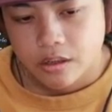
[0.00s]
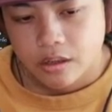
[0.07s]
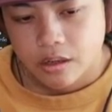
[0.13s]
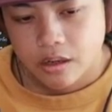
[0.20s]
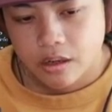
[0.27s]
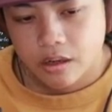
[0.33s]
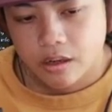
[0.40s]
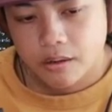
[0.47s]

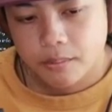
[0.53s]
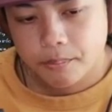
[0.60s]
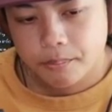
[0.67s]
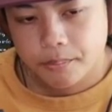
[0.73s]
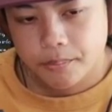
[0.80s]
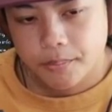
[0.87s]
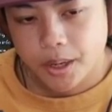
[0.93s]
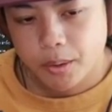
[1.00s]
I
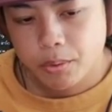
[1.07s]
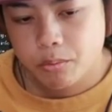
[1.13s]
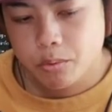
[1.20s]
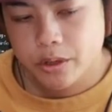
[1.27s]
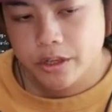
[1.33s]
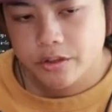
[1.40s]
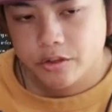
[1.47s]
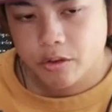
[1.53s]
wouldn't
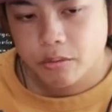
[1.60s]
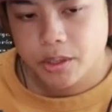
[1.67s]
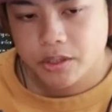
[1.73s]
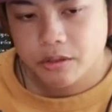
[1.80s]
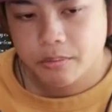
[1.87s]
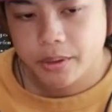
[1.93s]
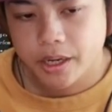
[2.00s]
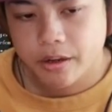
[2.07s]
worry so
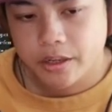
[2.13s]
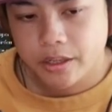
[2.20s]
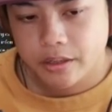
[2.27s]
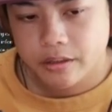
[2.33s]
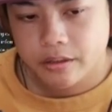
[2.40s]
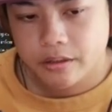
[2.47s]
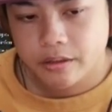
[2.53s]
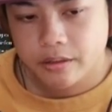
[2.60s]
much about it.
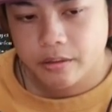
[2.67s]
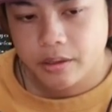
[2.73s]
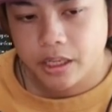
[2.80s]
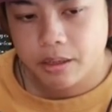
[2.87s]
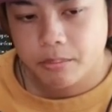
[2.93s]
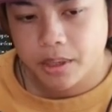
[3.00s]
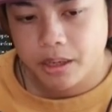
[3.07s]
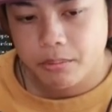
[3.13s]

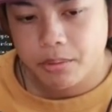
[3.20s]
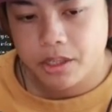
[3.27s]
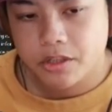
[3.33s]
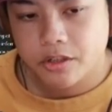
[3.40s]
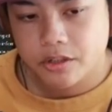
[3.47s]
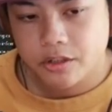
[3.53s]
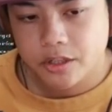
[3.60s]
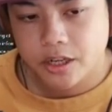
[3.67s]
It might be
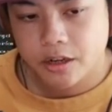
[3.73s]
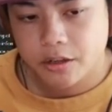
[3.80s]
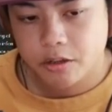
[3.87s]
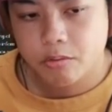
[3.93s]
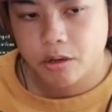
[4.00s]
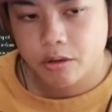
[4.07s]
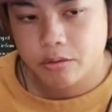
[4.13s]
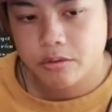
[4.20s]
just how you
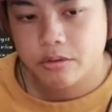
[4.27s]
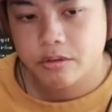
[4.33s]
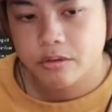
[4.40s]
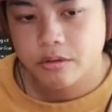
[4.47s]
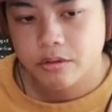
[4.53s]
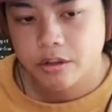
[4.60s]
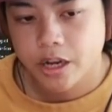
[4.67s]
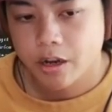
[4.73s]
roast,
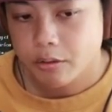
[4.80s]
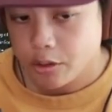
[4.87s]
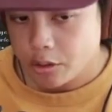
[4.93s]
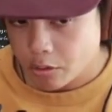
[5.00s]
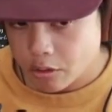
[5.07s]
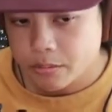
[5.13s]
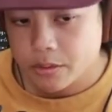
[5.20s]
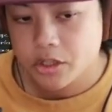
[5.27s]
how
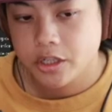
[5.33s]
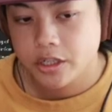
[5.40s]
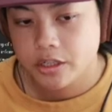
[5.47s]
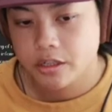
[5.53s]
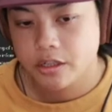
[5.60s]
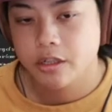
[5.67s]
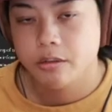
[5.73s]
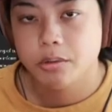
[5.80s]
your
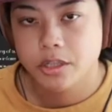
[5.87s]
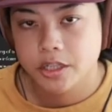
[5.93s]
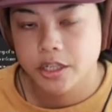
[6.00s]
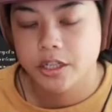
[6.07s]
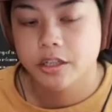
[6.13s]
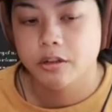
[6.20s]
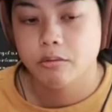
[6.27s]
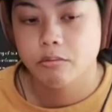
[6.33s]
machine in
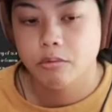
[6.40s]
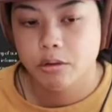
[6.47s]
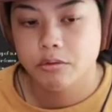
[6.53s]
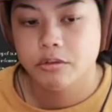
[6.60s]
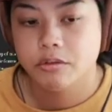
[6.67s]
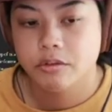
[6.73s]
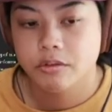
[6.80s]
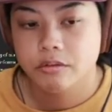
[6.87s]
particular
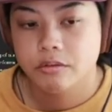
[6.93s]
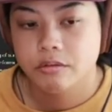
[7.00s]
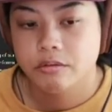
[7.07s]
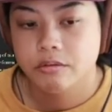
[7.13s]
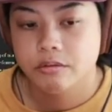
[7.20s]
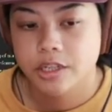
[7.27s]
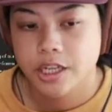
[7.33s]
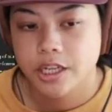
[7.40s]
roasts
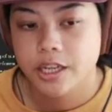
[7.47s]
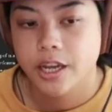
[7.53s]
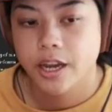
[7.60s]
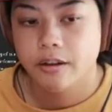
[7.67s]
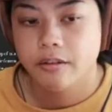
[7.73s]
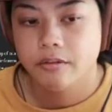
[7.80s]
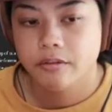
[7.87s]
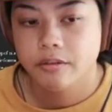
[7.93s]

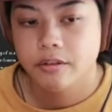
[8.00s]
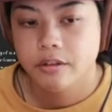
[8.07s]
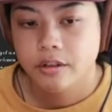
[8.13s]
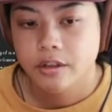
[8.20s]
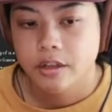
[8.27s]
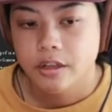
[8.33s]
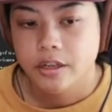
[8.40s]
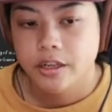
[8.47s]
decaf.
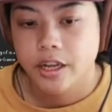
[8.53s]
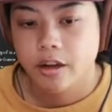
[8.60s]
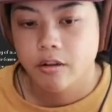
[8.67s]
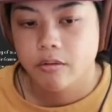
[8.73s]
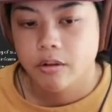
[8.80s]
Now,